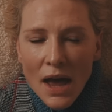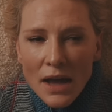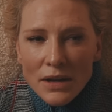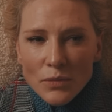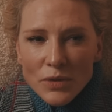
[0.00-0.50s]

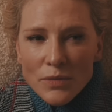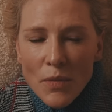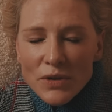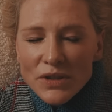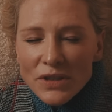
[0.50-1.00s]
And it was the
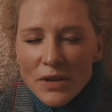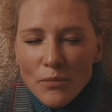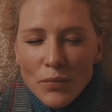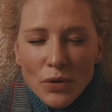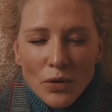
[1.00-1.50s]
most
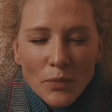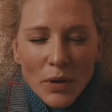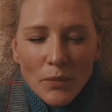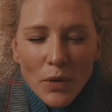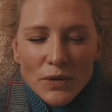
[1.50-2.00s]
simple
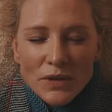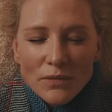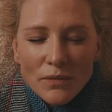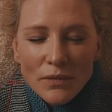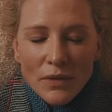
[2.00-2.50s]
but most
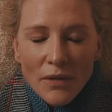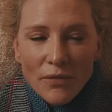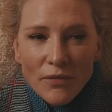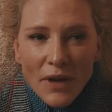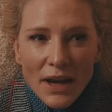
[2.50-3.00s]

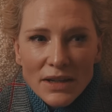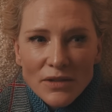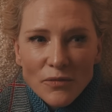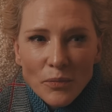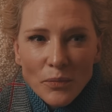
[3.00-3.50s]

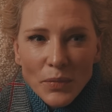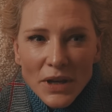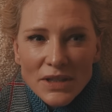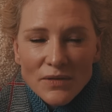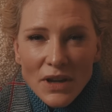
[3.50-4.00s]
effective
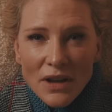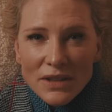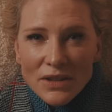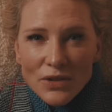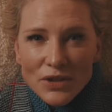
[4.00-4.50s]
piece of
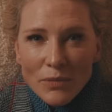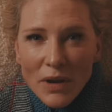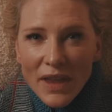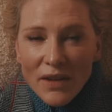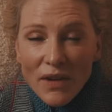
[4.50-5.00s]
dance costume I
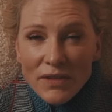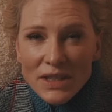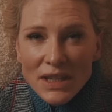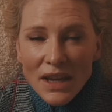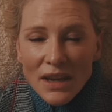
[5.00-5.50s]
think I've ever
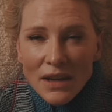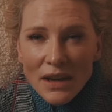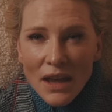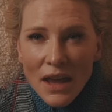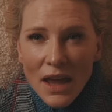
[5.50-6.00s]
seen.
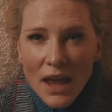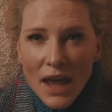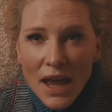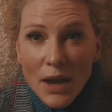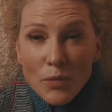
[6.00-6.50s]

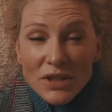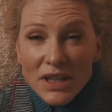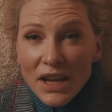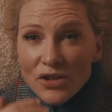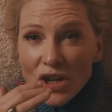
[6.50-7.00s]
It was
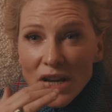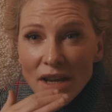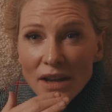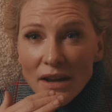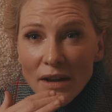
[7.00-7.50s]

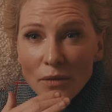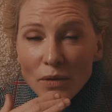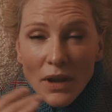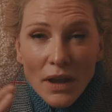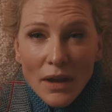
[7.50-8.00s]
literally
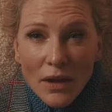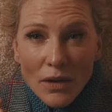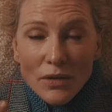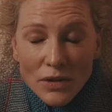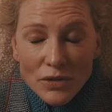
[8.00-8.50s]

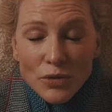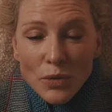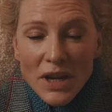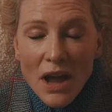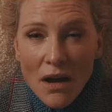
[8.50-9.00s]
to
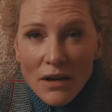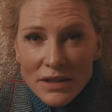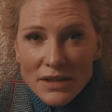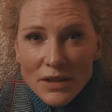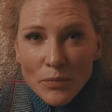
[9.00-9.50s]

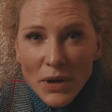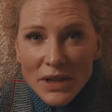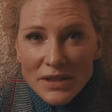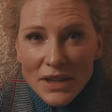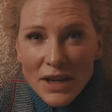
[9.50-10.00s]
enhance the
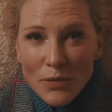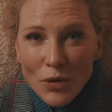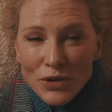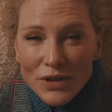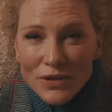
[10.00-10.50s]
bits that he
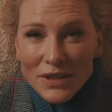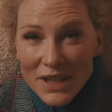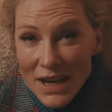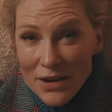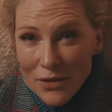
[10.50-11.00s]
wanted
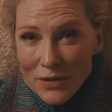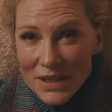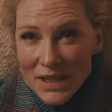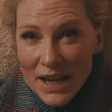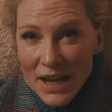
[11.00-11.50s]
seen,
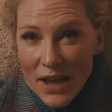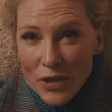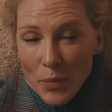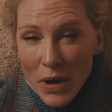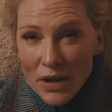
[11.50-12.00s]
obviously, and
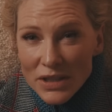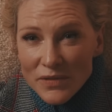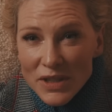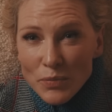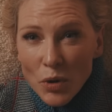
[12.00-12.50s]
the parts of
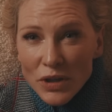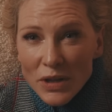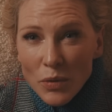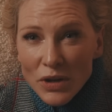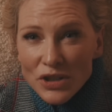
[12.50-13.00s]
his body
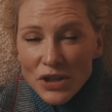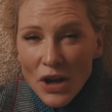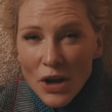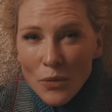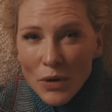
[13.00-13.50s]
which
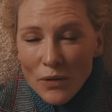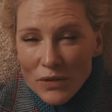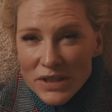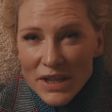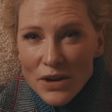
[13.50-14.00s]
were
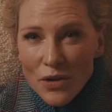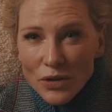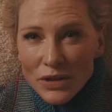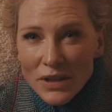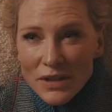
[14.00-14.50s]
obviously
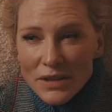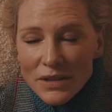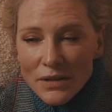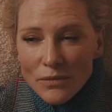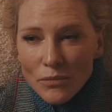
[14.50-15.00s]
not
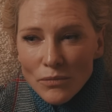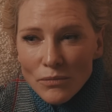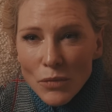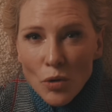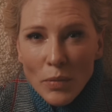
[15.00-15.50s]
as
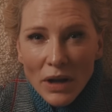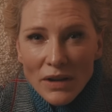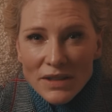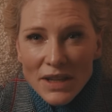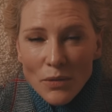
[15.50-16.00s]
mobile
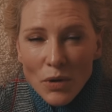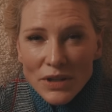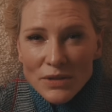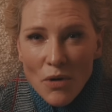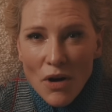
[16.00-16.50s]
as they
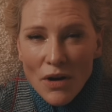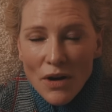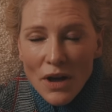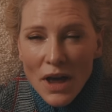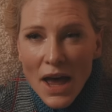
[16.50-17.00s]
once were.
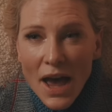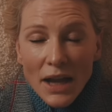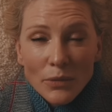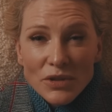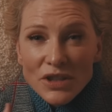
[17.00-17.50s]

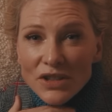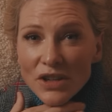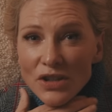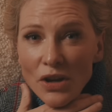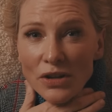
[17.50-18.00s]
And it was just a
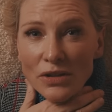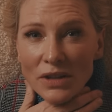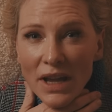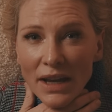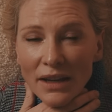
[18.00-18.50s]

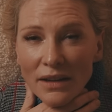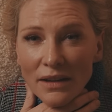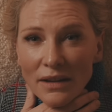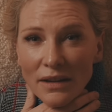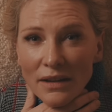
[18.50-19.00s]
turtleneck.
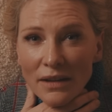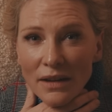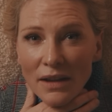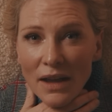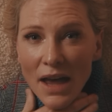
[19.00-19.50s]

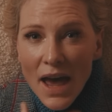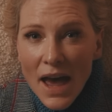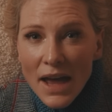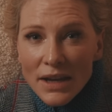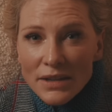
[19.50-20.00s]

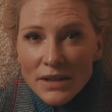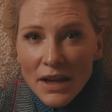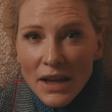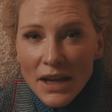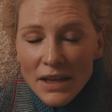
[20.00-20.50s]
And
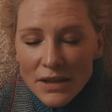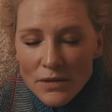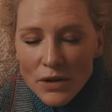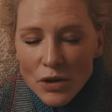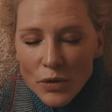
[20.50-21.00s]
he
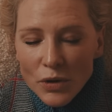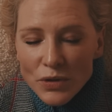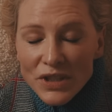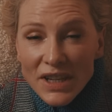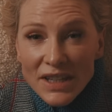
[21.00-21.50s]
didn't, he
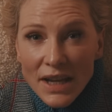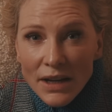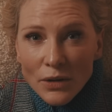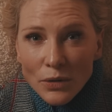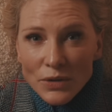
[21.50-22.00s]
couldn't see his
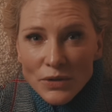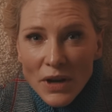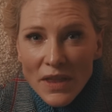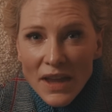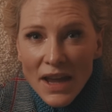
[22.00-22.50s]
ankles or
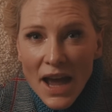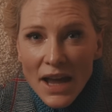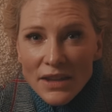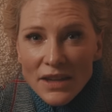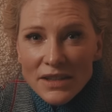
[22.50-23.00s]
anything.
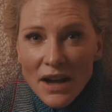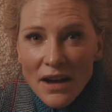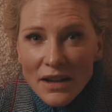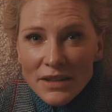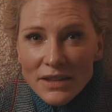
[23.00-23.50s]
And the
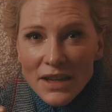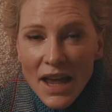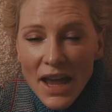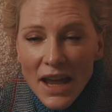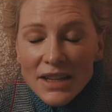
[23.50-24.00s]
dance,
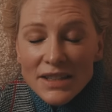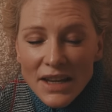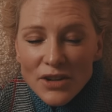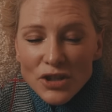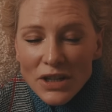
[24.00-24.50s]
it's
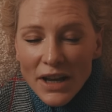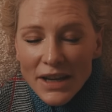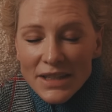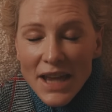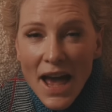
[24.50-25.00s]
literally like
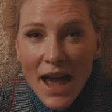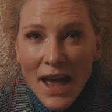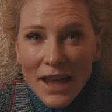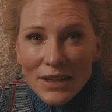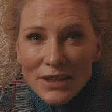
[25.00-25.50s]
his
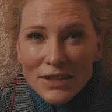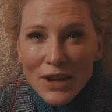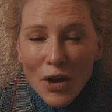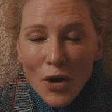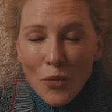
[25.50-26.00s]
hands
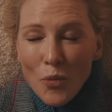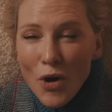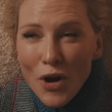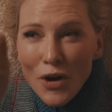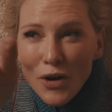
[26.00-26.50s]

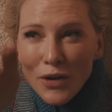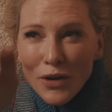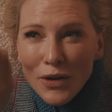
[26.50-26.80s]
were